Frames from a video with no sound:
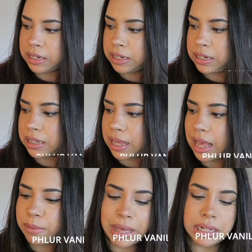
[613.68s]
a
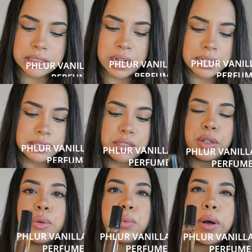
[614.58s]
handbag sized
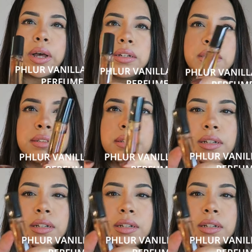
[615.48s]
one.